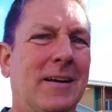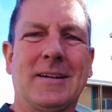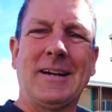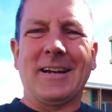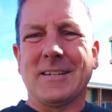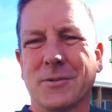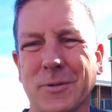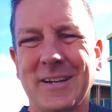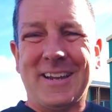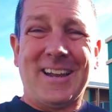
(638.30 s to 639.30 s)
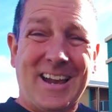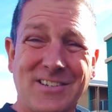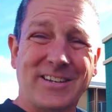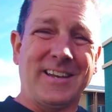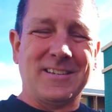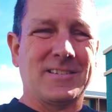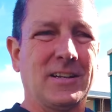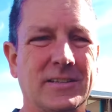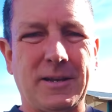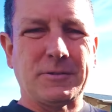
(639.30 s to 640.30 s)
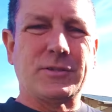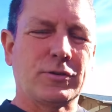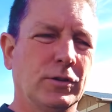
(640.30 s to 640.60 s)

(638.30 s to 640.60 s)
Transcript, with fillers: All right, guys, so we're gonna actually get installed today, which is